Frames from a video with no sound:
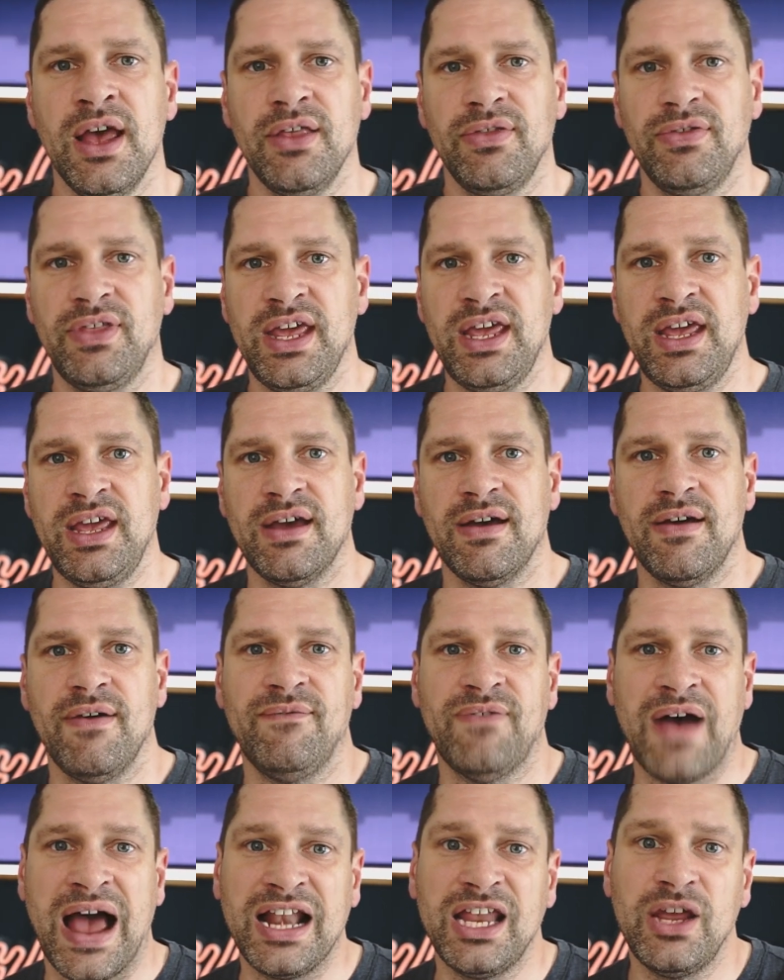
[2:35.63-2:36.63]
The
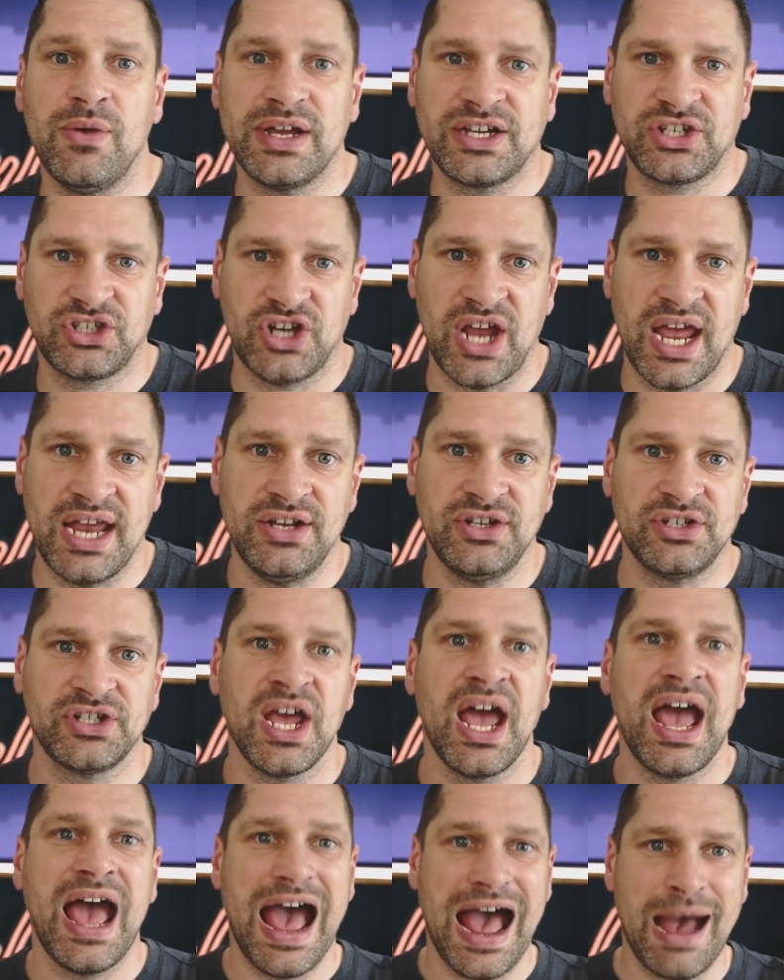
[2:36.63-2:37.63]
value exchange
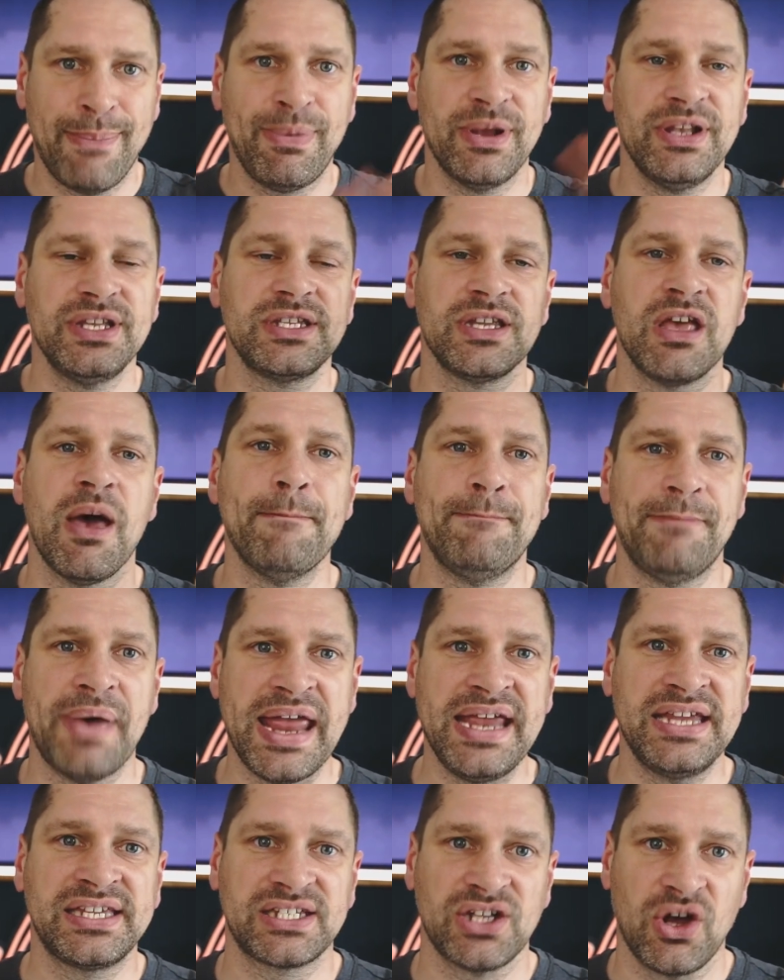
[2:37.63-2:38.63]
happens
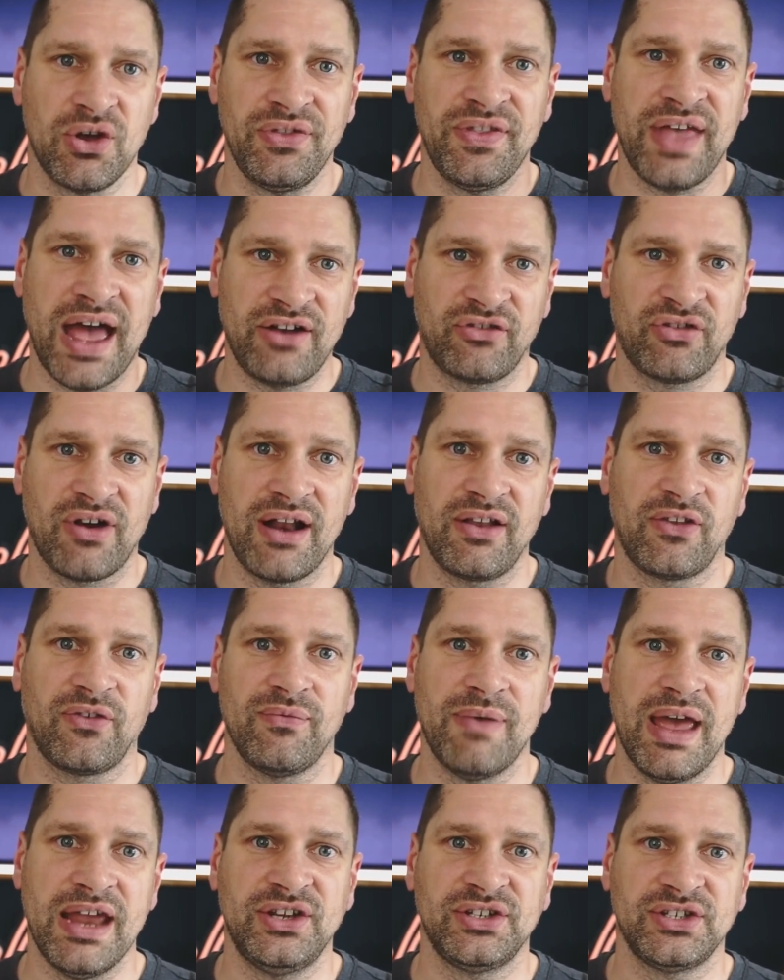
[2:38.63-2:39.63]
based on that
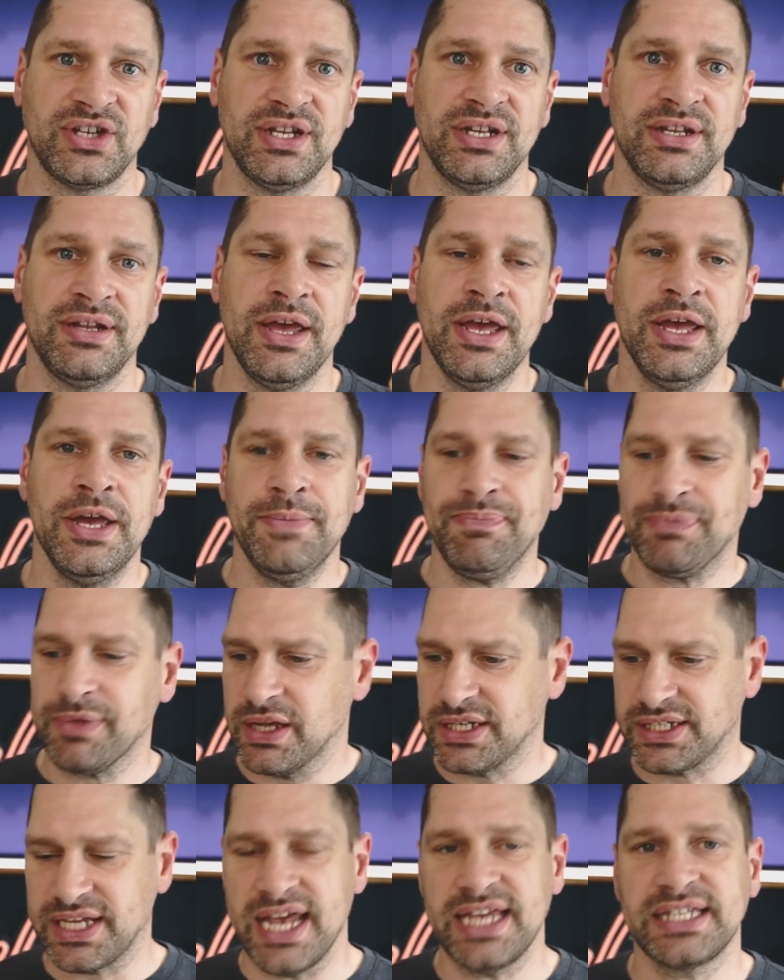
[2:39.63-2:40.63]
transformation.
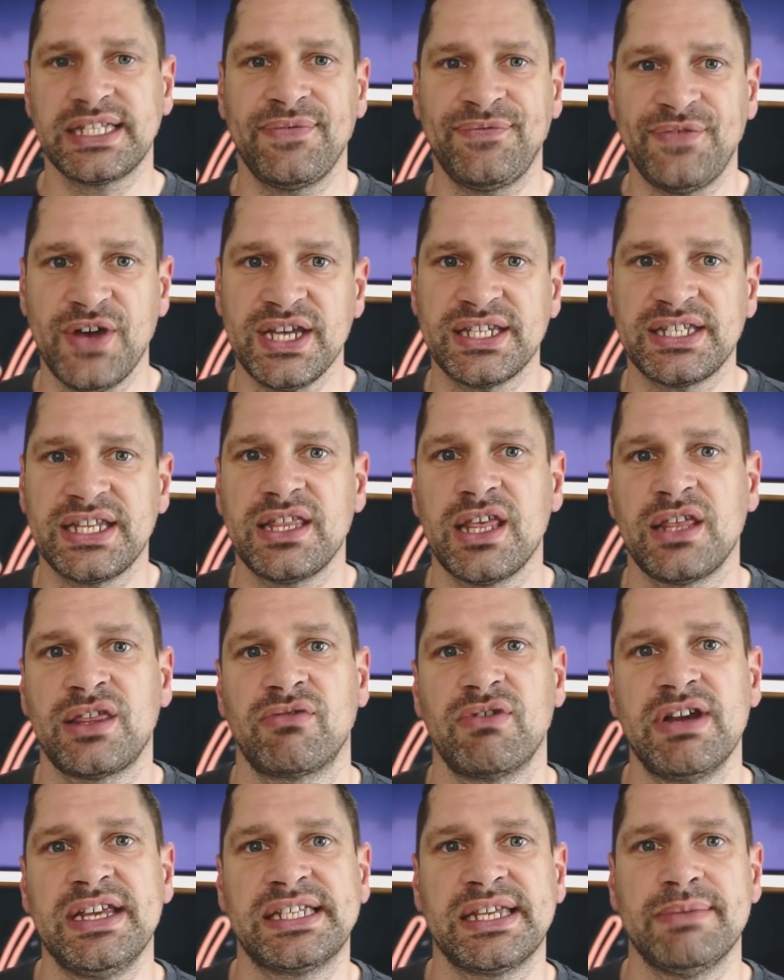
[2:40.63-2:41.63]
So here's the first of the
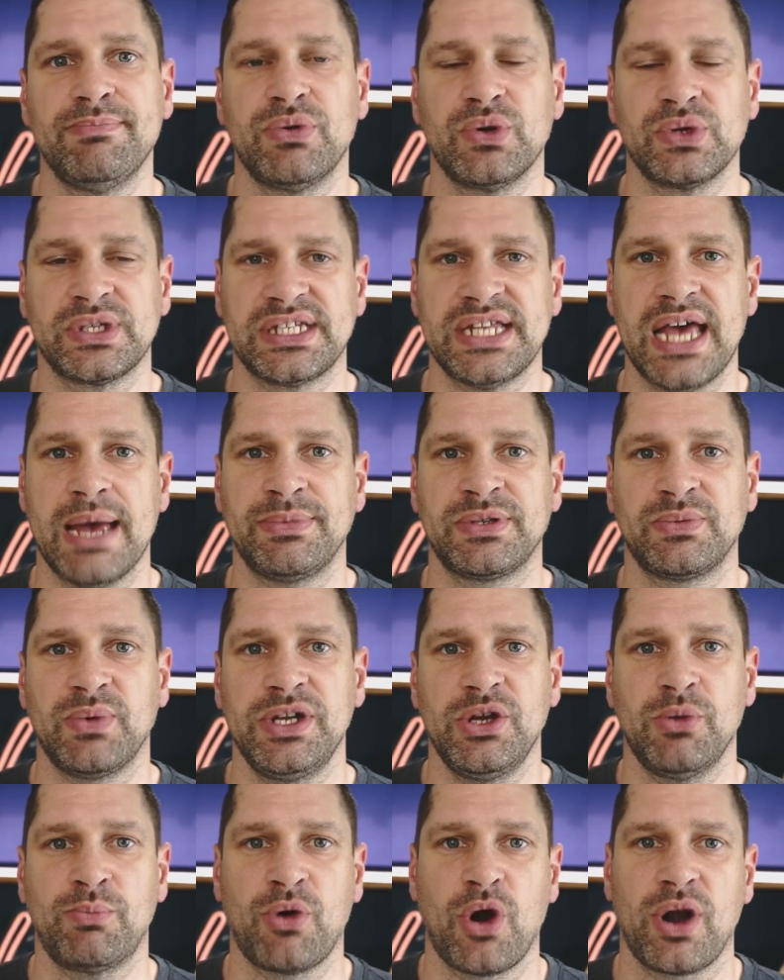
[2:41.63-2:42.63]
three simple steps when
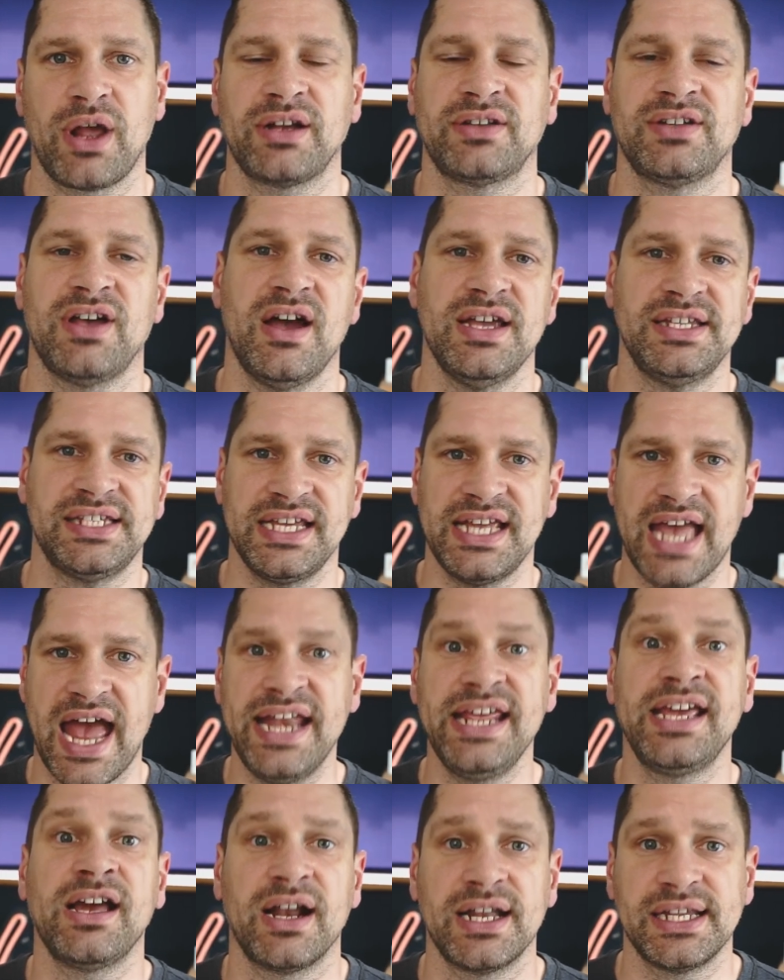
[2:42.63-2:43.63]
you're productizing
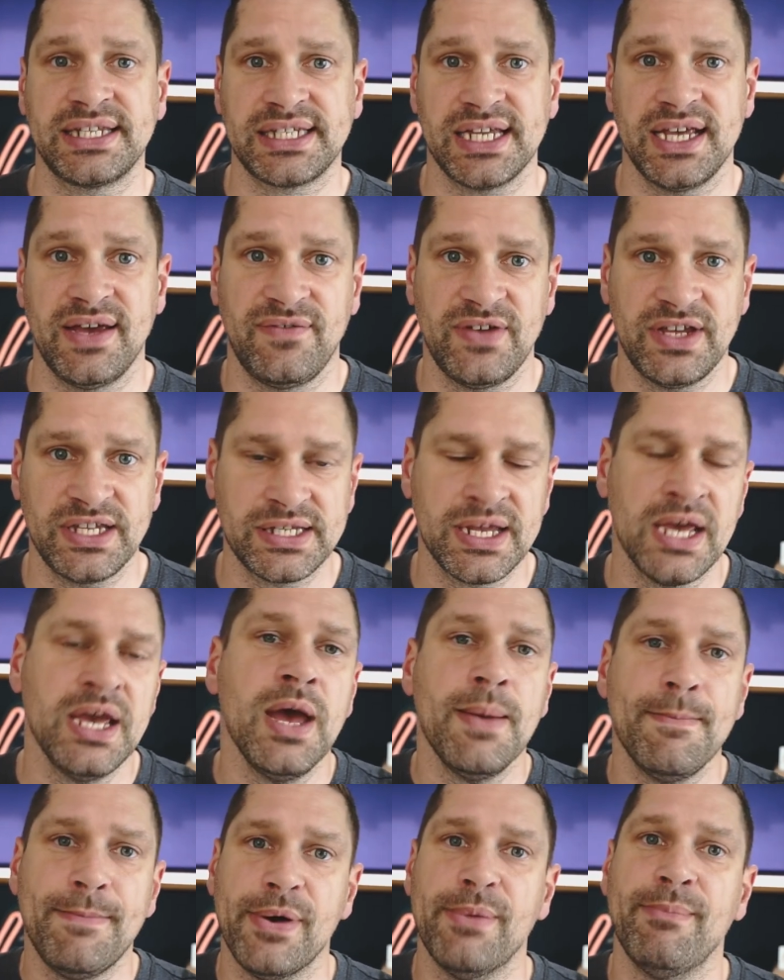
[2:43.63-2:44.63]
any kind of service,
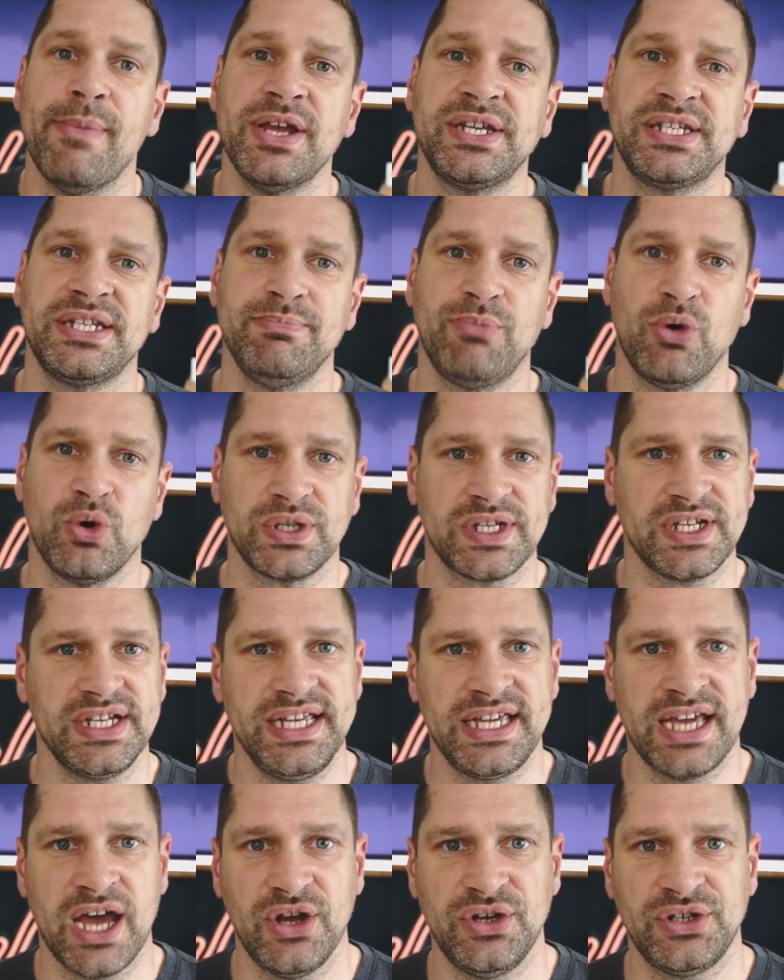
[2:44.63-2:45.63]
but most importantly,
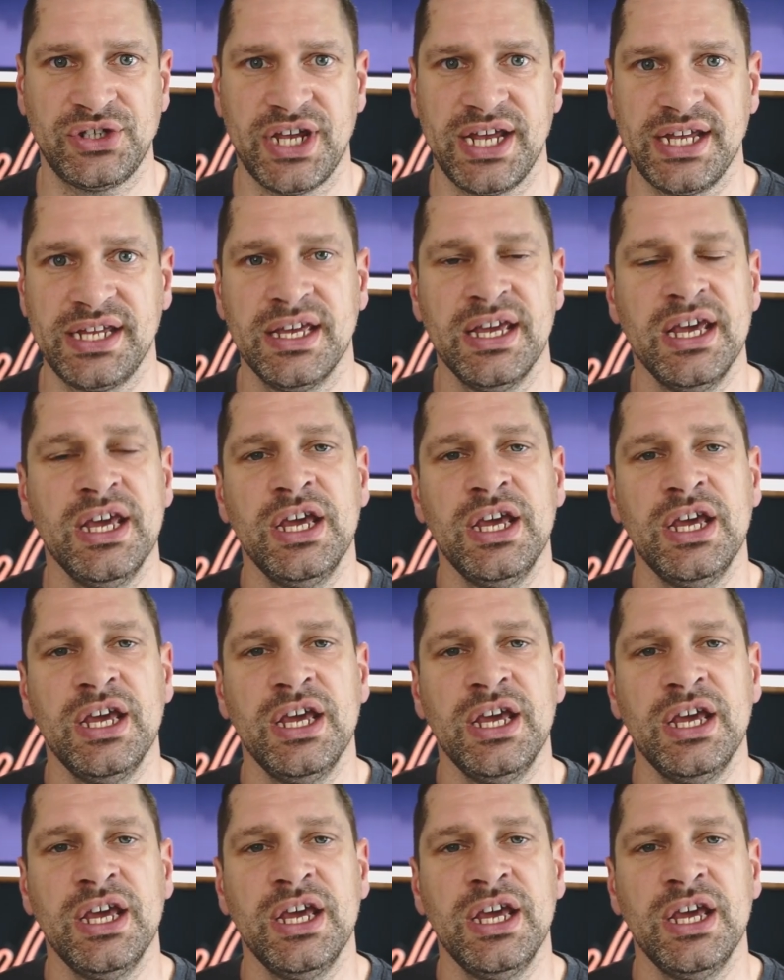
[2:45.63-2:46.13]
coaching.